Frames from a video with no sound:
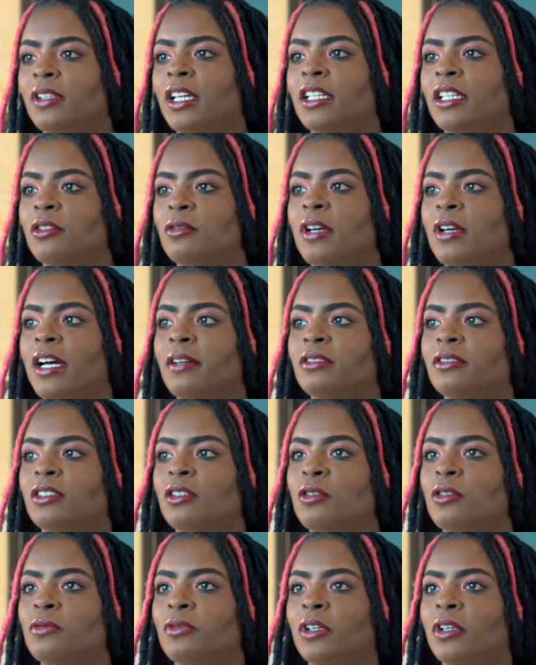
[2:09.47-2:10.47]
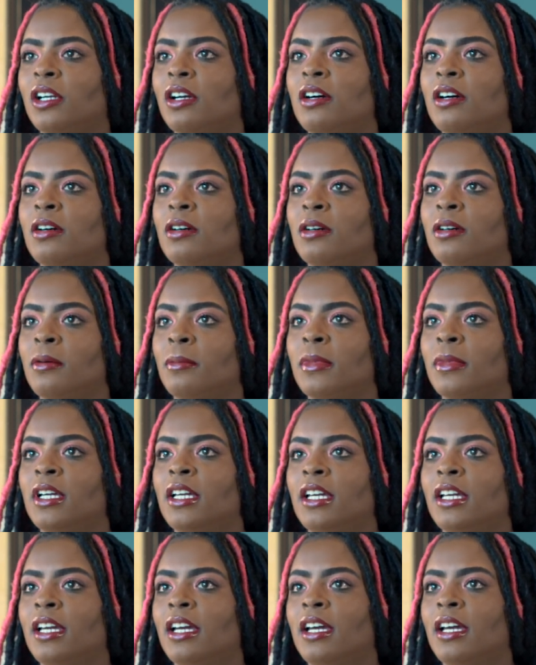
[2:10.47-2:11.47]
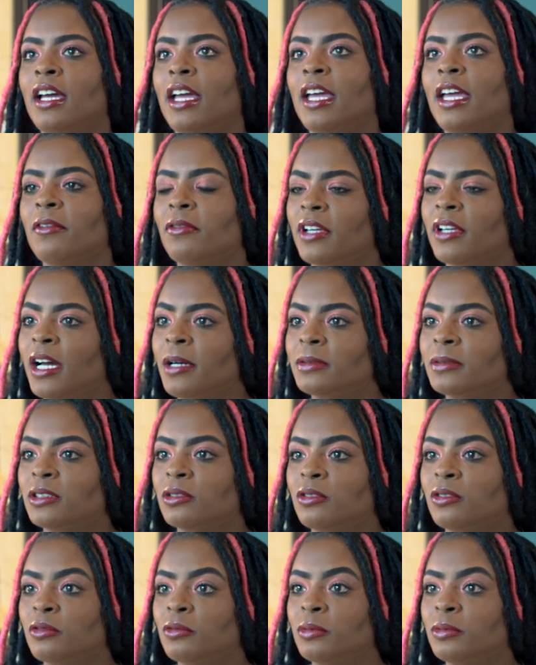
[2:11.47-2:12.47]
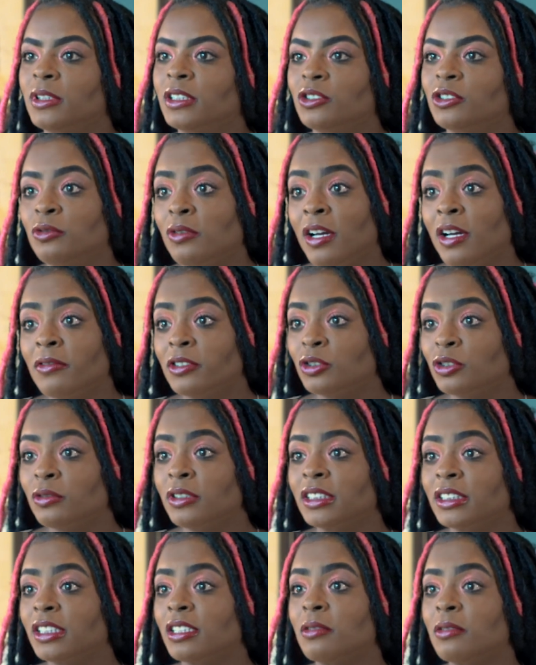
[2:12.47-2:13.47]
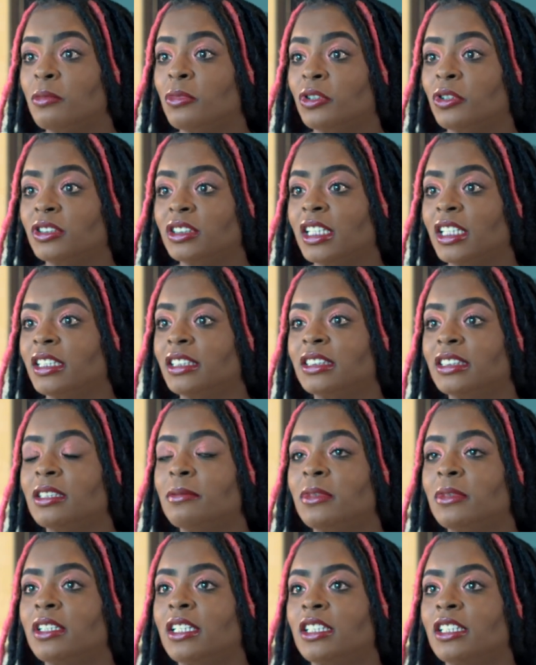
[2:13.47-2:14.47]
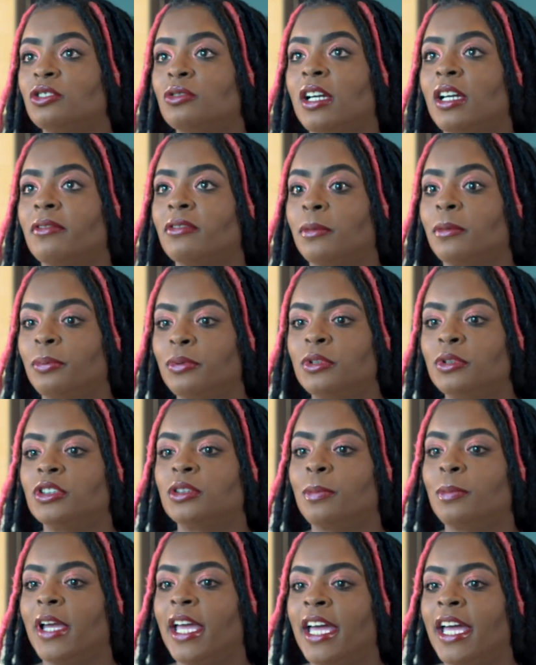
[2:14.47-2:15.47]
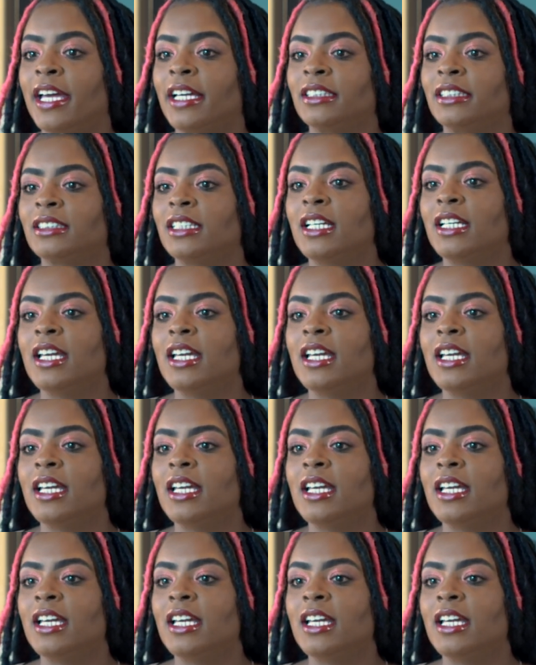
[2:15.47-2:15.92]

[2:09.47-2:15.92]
Like, you have to overcome every obstacle because you don't have a choice anymore. It's like it's something that you have to push past.